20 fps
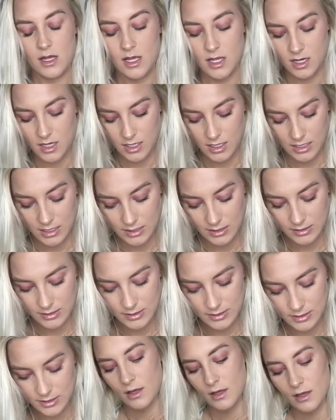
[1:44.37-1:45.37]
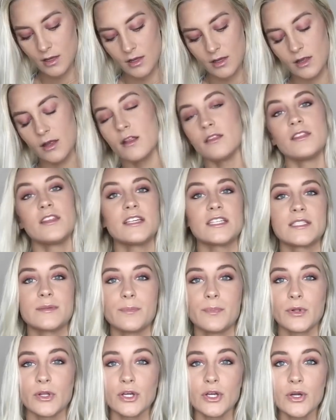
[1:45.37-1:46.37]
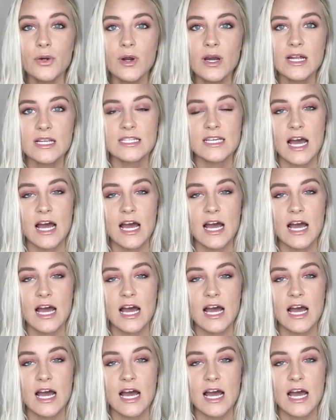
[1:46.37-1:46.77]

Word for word: it is this blue